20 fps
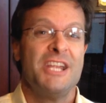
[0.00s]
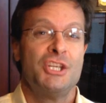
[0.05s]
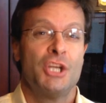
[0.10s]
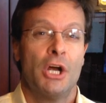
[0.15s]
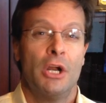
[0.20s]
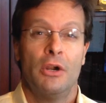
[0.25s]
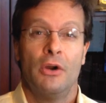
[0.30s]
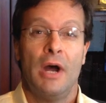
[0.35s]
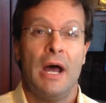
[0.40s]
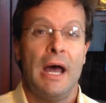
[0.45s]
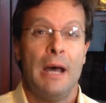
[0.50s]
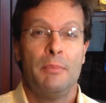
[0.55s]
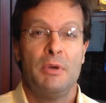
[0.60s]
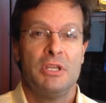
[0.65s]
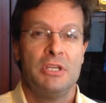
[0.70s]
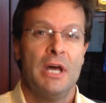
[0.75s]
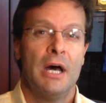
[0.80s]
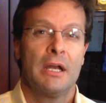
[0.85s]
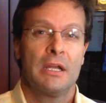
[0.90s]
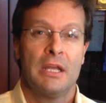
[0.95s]

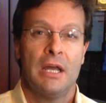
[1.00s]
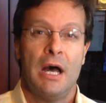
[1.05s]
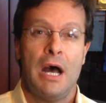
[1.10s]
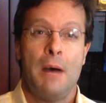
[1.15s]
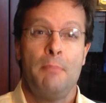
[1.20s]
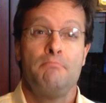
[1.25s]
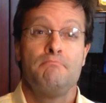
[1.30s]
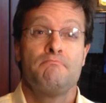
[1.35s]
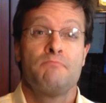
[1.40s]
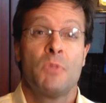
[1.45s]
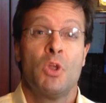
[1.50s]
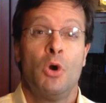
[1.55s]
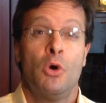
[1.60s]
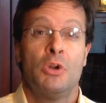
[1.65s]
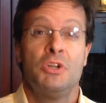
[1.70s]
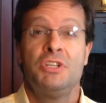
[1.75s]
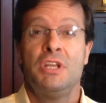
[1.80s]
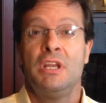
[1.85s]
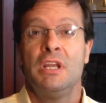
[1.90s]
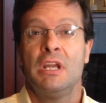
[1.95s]
hrlab.com
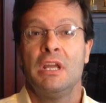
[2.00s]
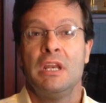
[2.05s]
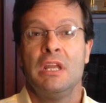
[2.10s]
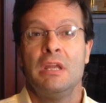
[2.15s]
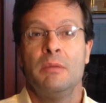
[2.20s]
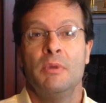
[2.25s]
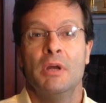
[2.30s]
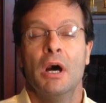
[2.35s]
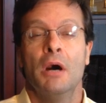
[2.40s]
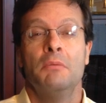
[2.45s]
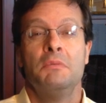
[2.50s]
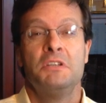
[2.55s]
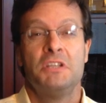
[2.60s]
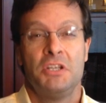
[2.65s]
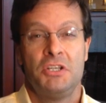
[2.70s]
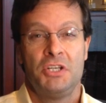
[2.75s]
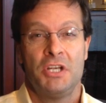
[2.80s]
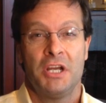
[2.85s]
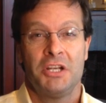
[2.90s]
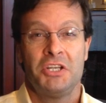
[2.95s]
or sending an email
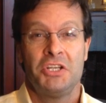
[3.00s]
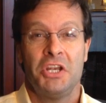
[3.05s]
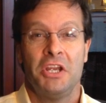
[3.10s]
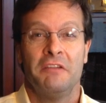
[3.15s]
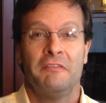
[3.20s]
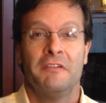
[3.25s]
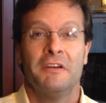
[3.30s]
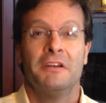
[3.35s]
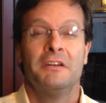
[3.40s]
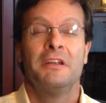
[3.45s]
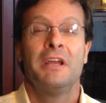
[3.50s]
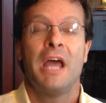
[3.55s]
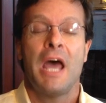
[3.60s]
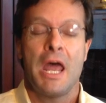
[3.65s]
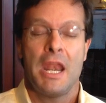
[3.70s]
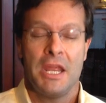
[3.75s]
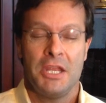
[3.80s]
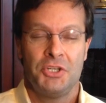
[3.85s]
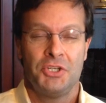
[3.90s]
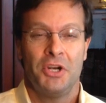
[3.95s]
to
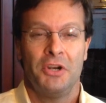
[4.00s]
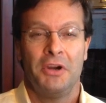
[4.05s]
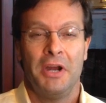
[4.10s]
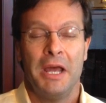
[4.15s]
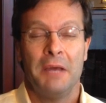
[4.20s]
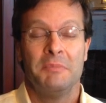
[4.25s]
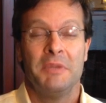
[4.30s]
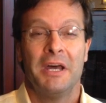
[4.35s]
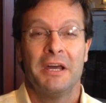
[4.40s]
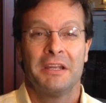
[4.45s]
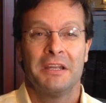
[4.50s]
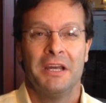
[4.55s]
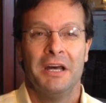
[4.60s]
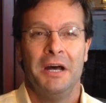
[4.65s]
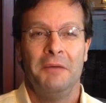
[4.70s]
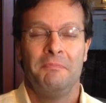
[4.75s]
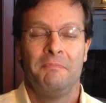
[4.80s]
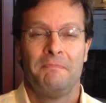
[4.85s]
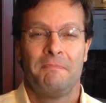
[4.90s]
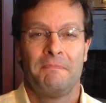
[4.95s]

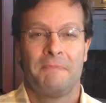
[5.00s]
chuckschaefer@hrlab.com.